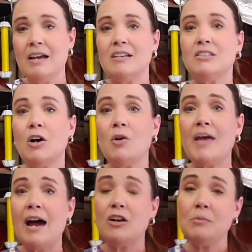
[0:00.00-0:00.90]
So
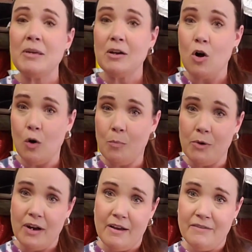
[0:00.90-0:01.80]
that could be a
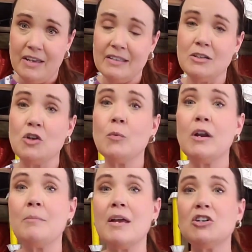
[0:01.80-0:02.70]
culprit of it. So you want
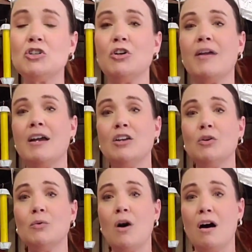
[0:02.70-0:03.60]
to make sure that
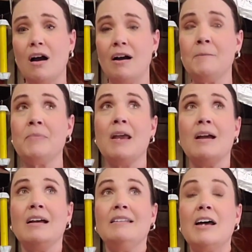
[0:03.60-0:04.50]
you are
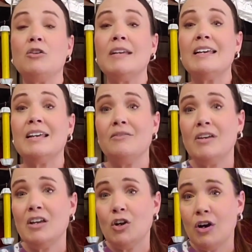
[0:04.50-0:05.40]
not only
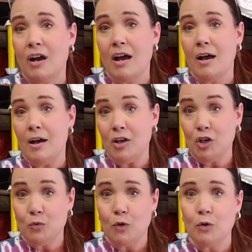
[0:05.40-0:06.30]
giving your
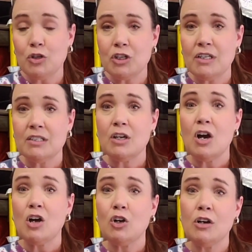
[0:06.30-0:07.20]
roaches
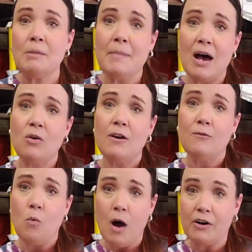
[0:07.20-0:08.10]
a good amount
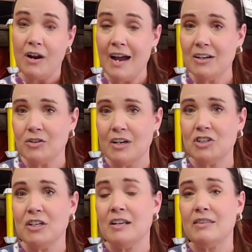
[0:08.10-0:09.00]
of water
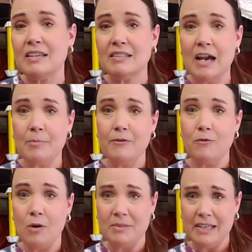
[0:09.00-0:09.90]
hydration in these type of
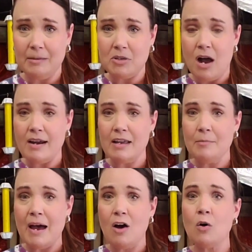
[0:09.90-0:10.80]
forms that I'm talking
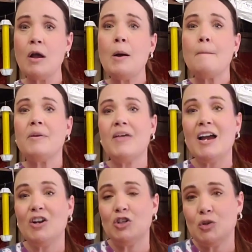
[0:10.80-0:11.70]
about, but
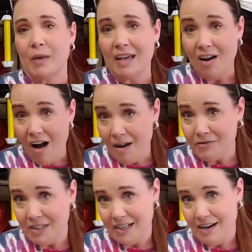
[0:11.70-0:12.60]
that you're doing it
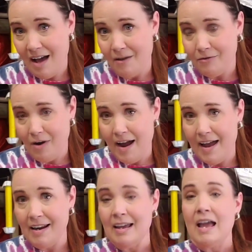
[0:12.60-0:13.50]
often enough, right?